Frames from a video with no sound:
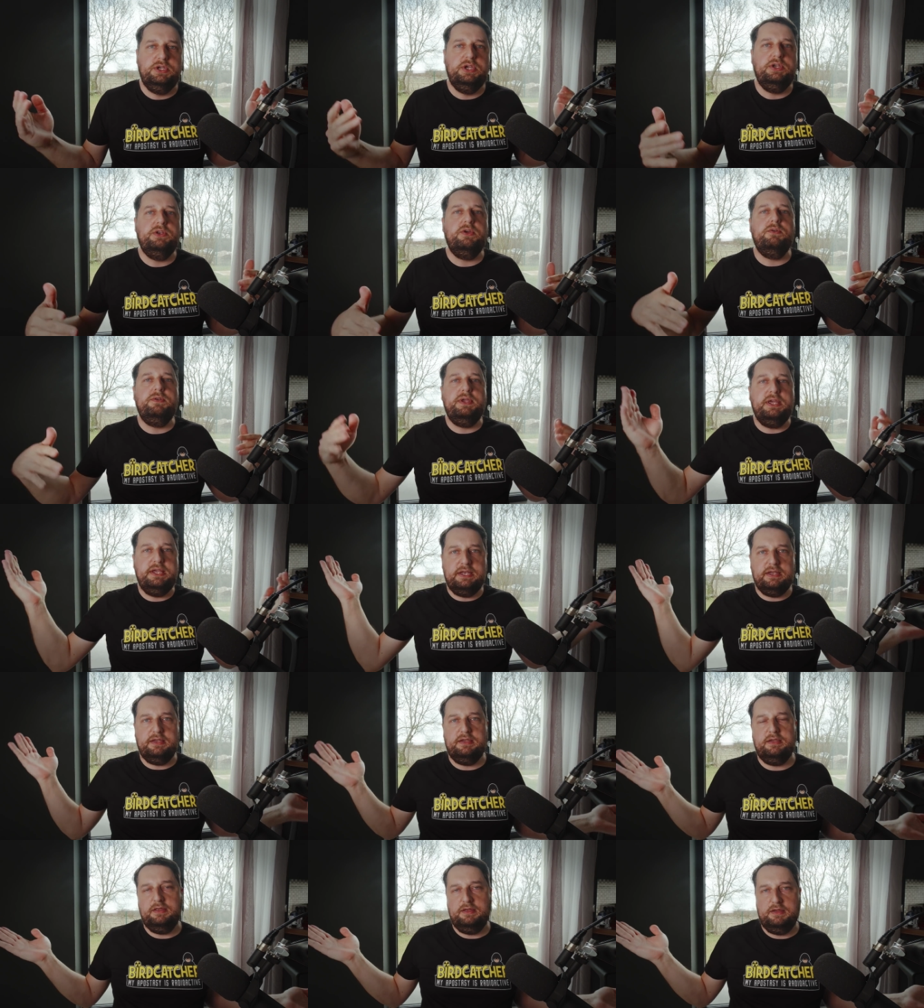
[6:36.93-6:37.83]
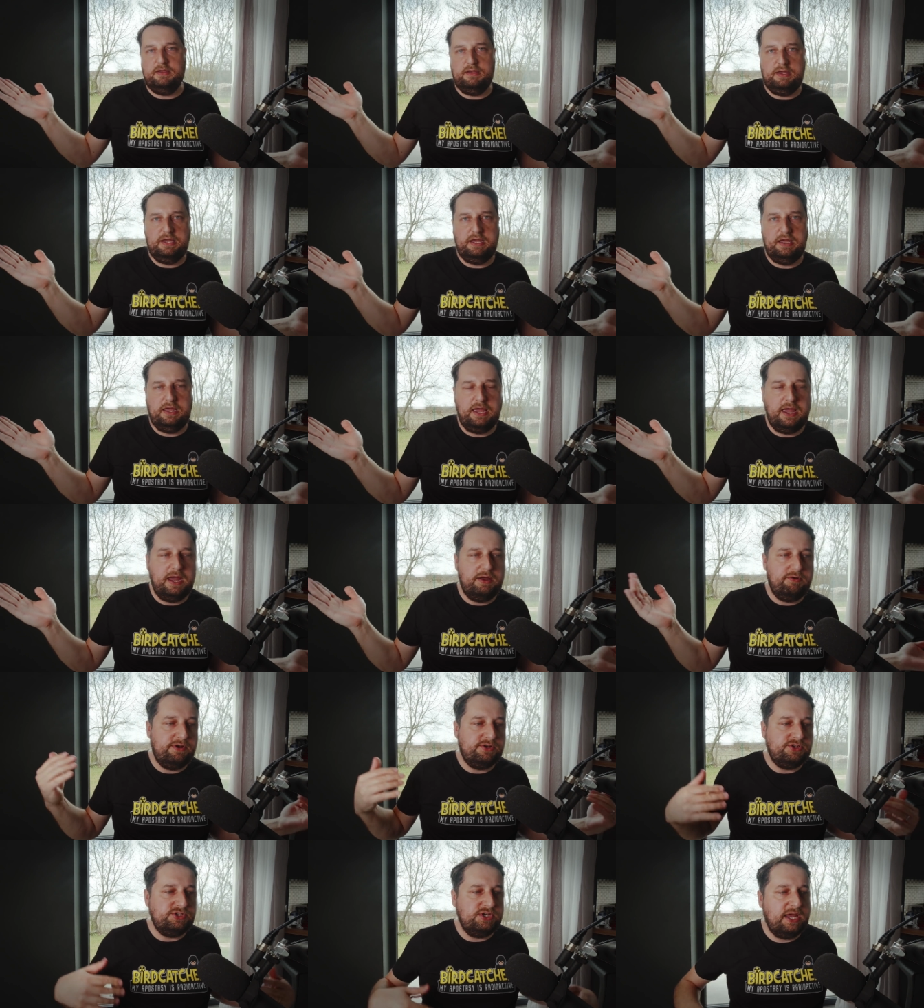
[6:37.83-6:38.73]
you don't need
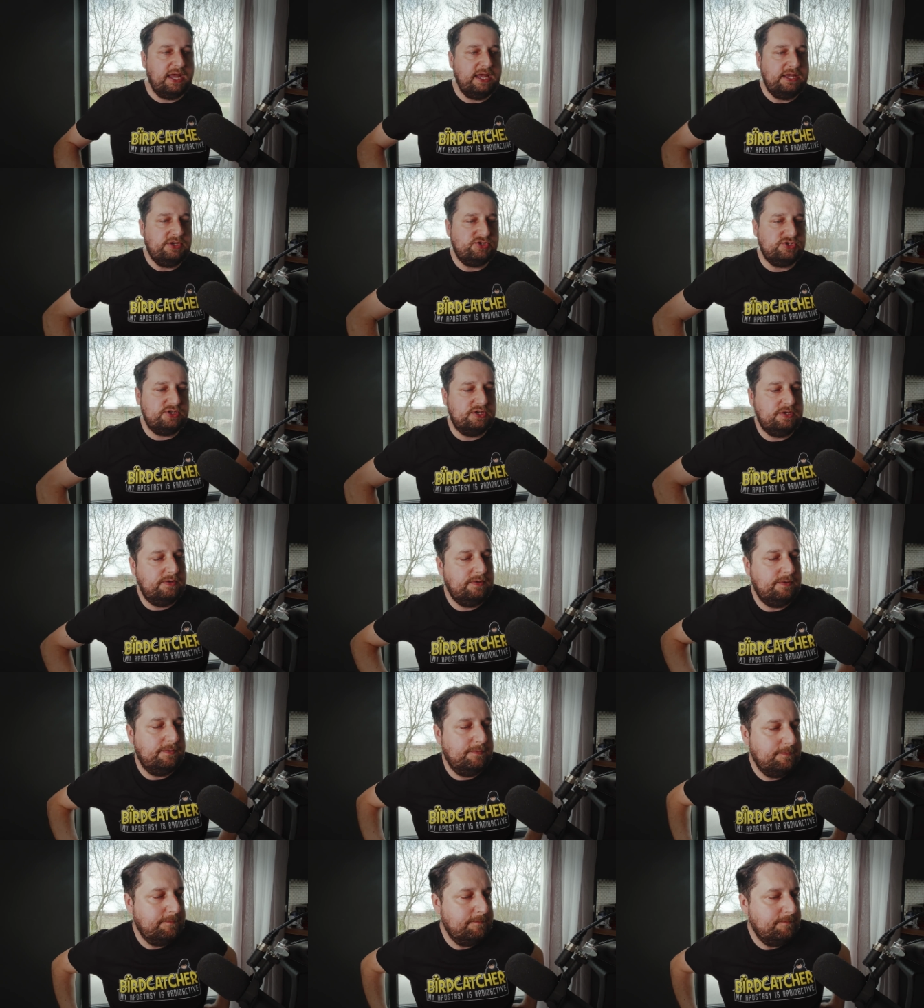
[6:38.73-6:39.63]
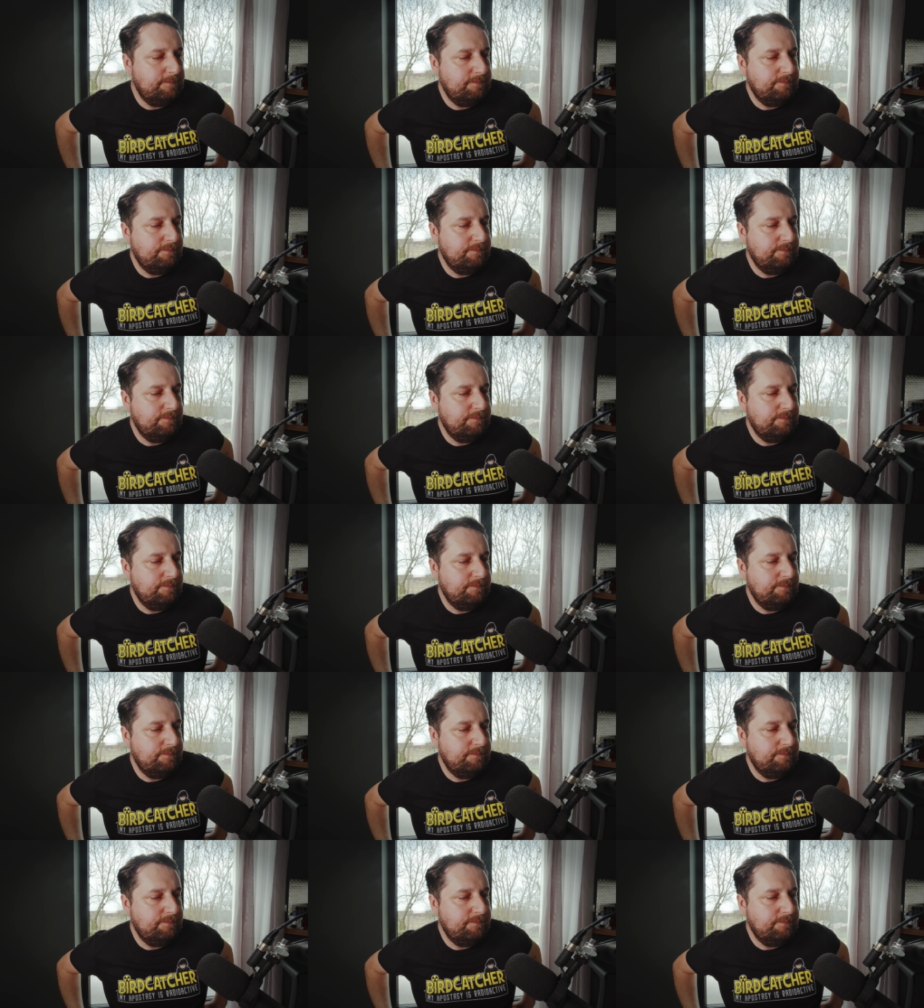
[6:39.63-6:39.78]
higher education,